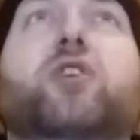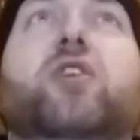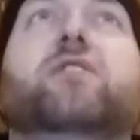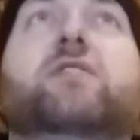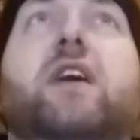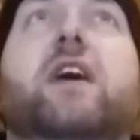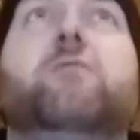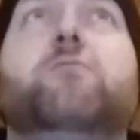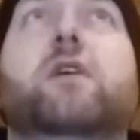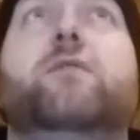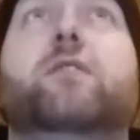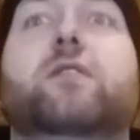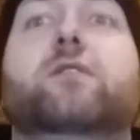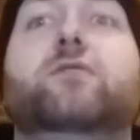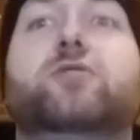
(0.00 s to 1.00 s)
goddamn
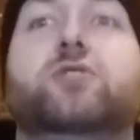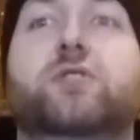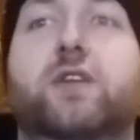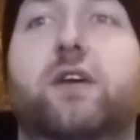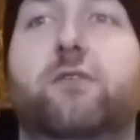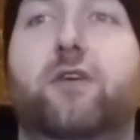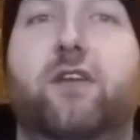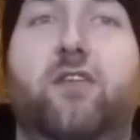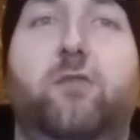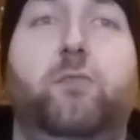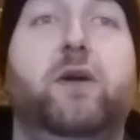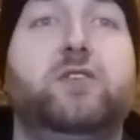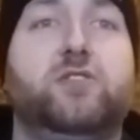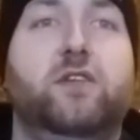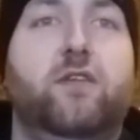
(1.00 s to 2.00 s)
revolutionary,
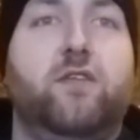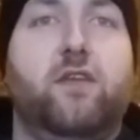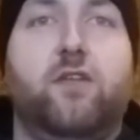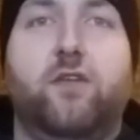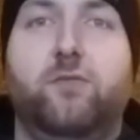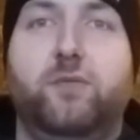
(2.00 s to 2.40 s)
especially since